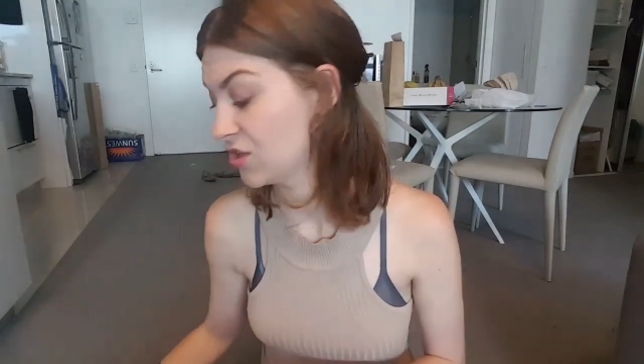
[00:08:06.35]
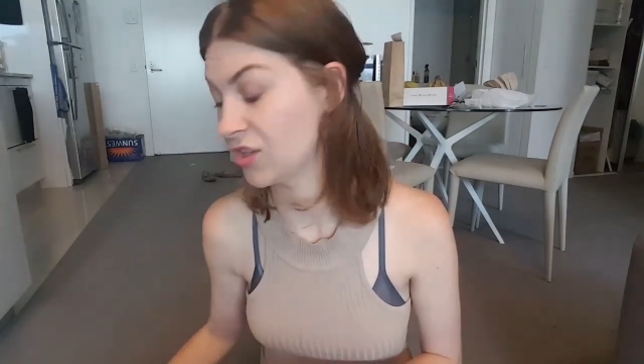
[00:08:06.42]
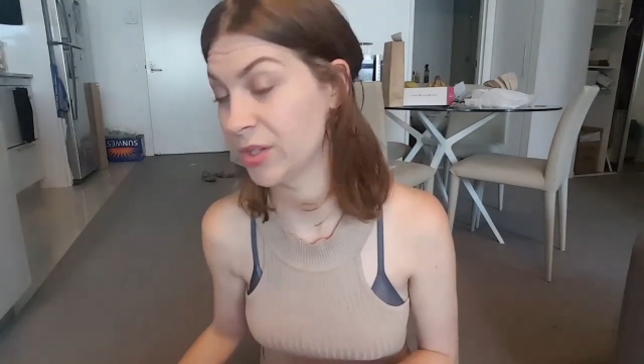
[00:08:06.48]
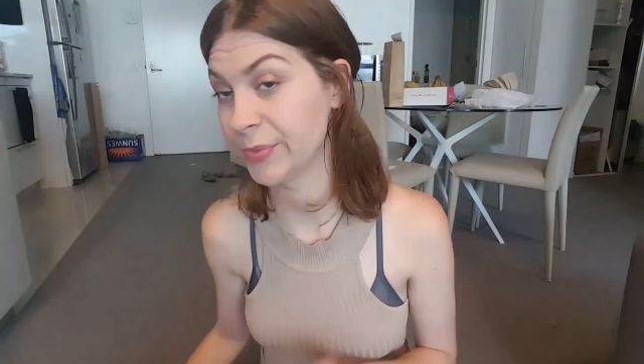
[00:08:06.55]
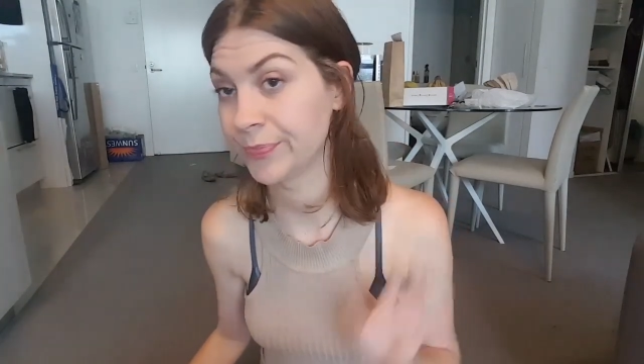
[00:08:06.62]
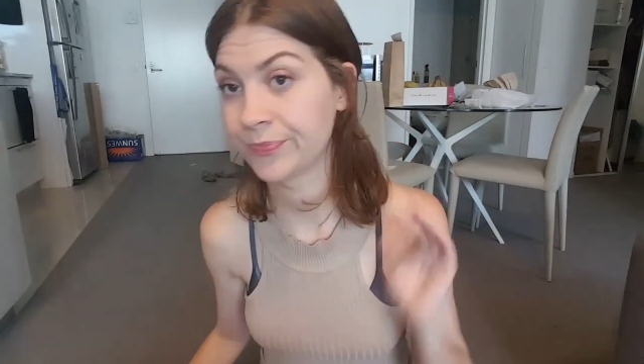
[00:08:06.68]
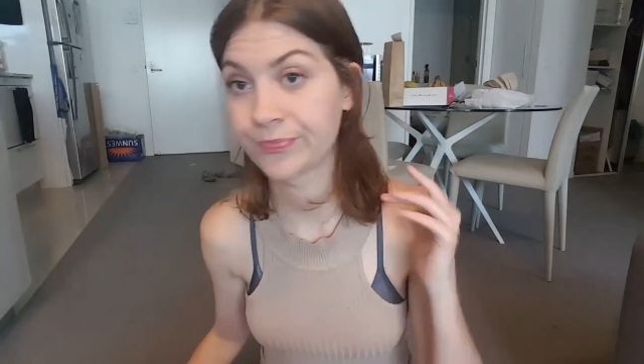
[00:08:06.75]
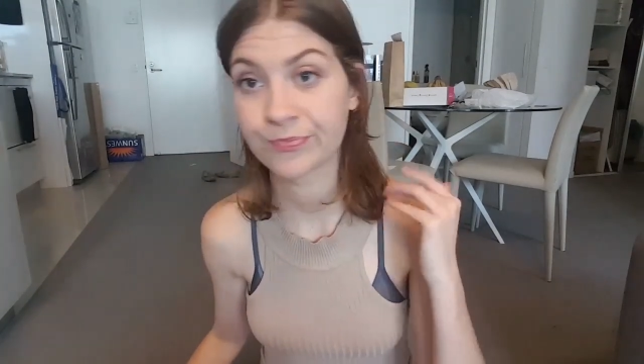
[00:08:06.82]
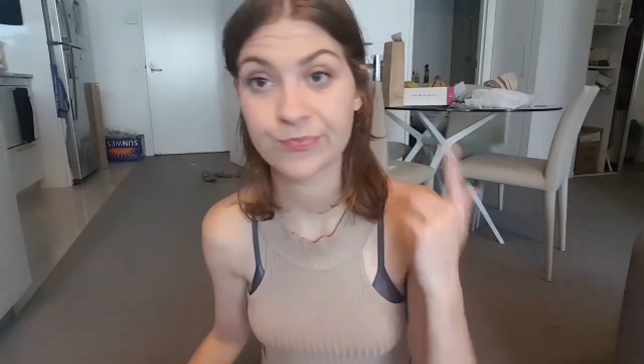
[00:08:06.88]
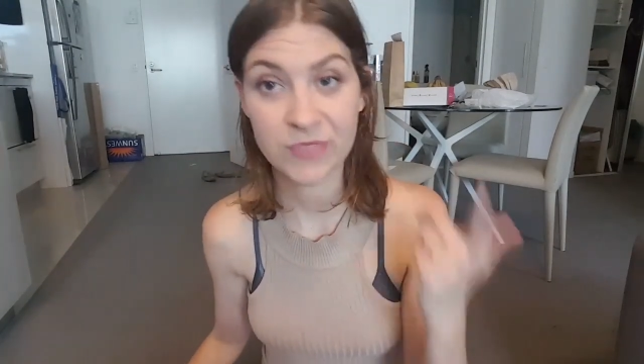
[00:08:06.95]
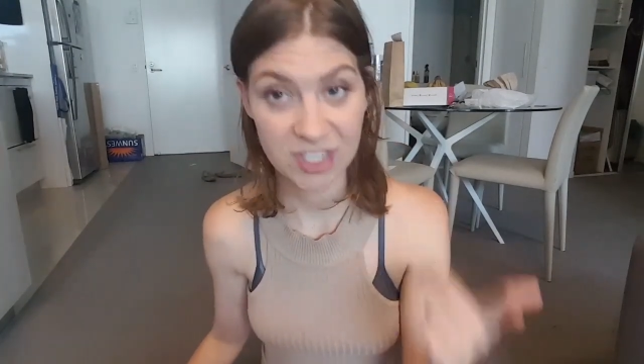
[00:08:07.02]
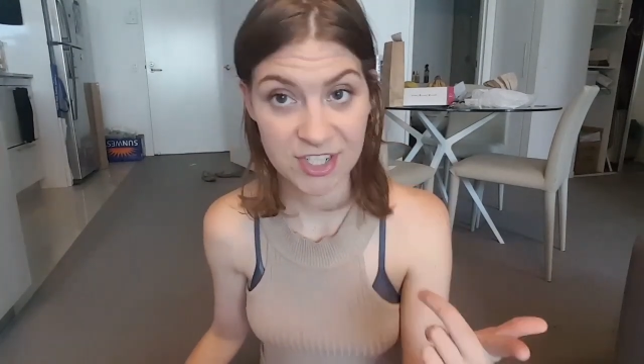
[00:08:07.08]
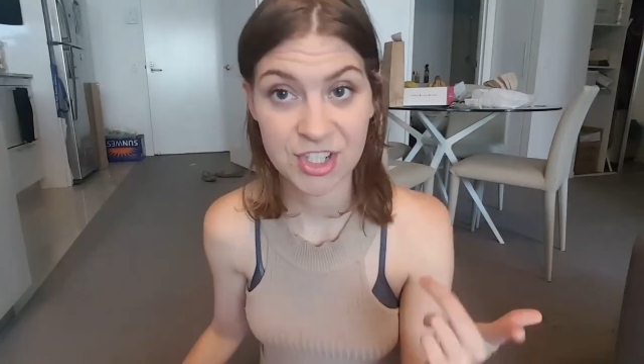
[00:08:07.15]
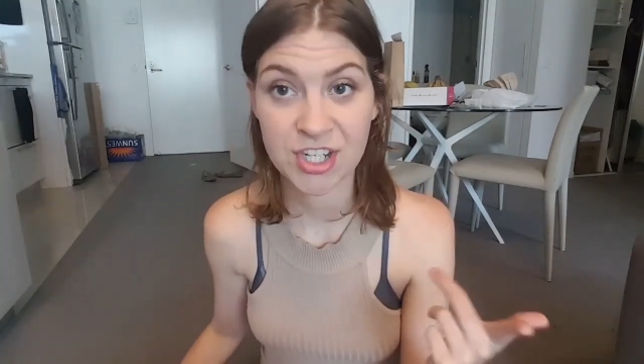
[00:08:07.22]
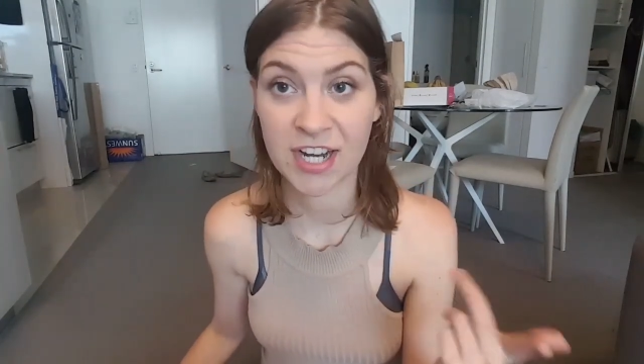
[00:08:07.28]
so
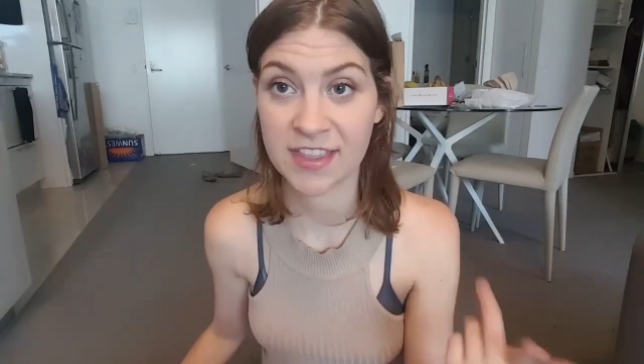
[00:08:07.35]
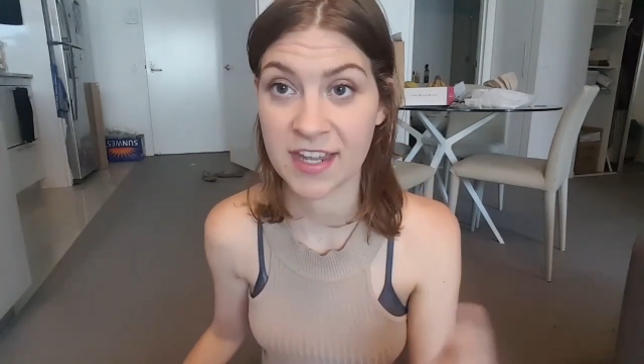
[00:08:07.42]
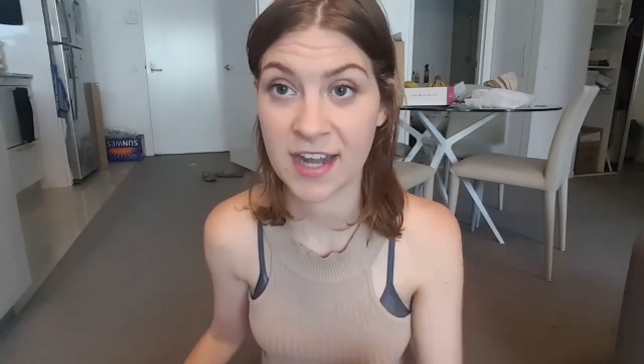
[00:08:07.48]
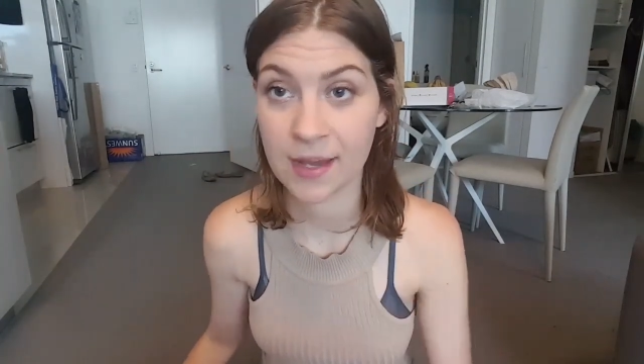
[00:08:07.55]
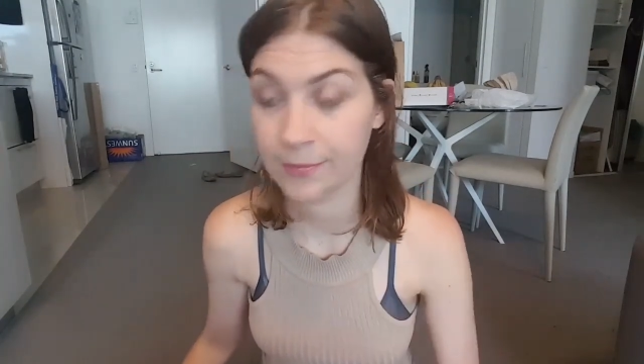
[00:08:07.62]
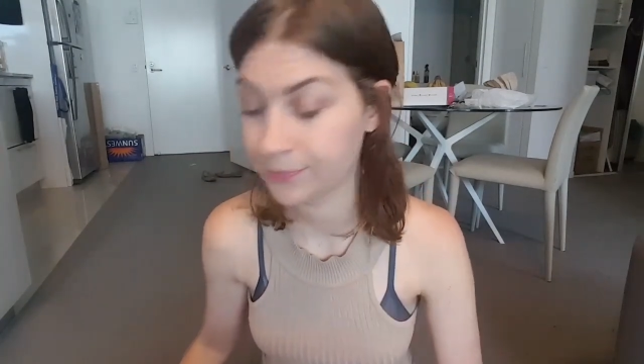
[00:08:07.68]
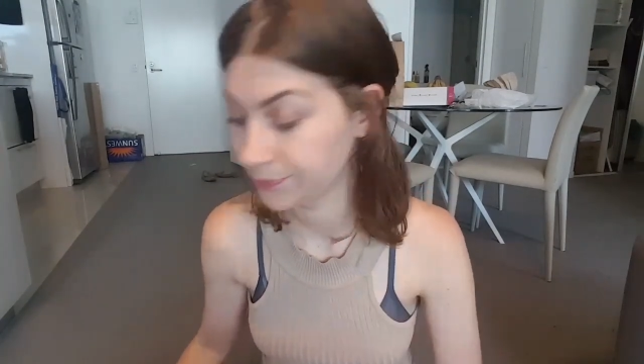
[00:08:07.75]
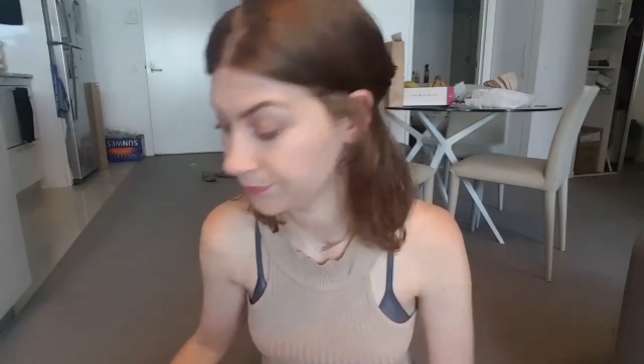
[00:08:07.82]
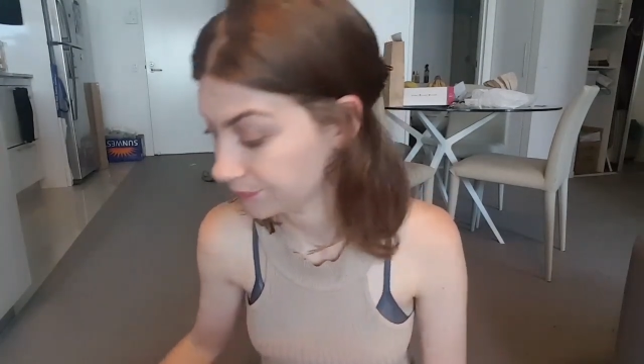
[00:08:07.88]
check that out.